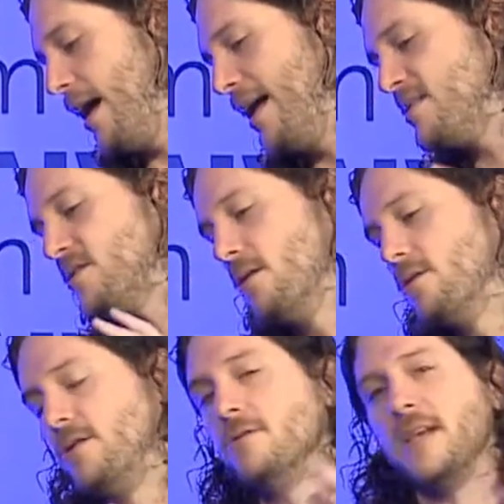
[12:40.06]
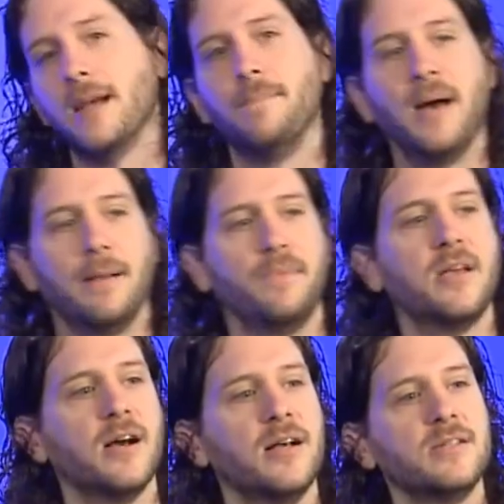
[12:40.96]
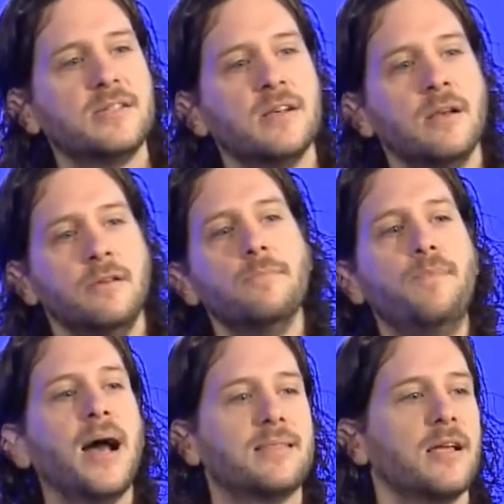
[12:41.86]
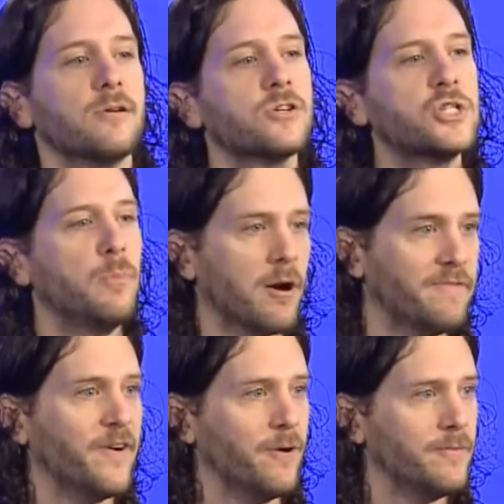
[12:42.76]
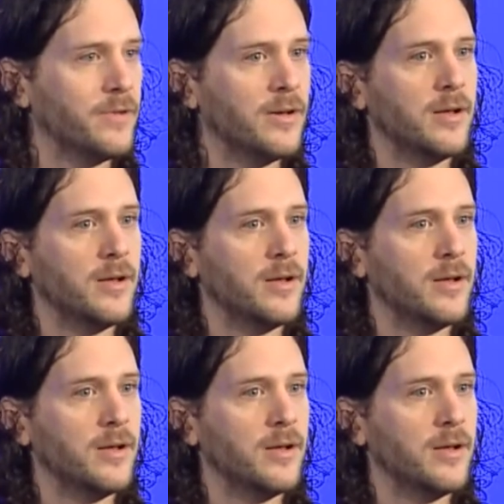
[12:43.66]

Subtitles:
And so you take a bet because you bet that your smartphone